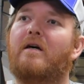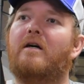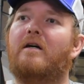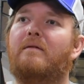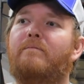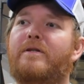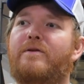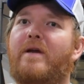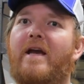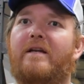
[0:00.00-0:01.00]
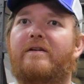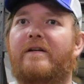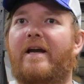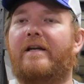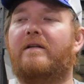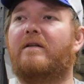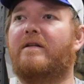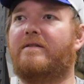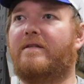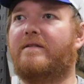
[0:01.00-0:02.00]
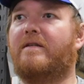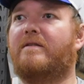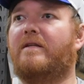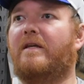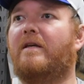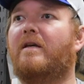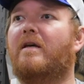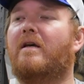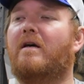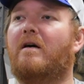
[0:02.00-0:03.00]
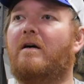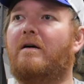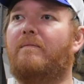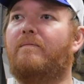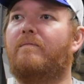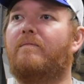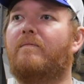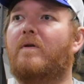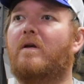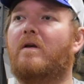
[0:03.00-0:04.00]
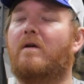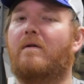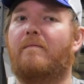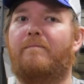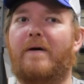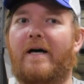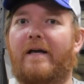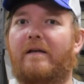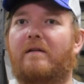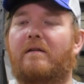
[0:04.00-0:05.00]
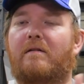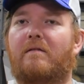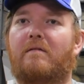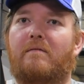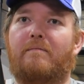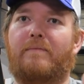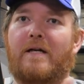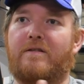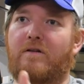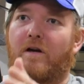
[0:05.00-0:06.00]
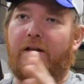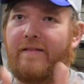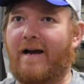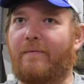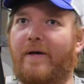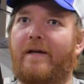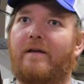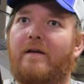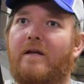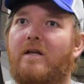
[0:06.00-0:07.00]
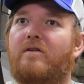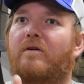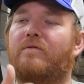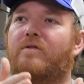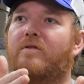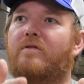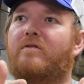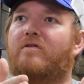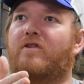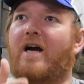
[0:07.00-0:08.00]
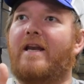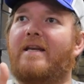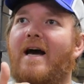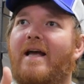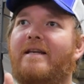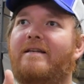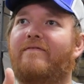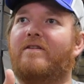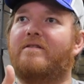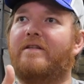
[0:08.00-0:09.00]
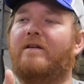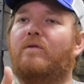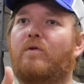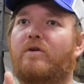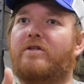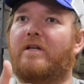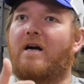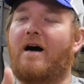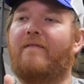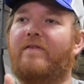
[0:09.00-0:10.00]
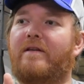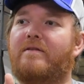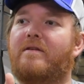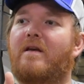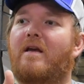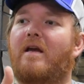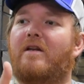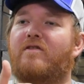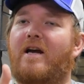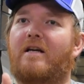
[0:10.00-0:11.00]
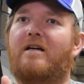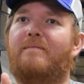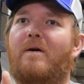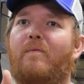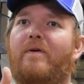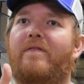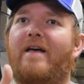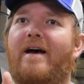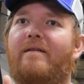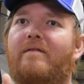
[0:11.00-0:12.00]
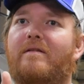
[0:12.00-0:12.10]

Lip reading: But you can create consistency by starting that way. Don't try 9 different single origin coffees and try to come up with that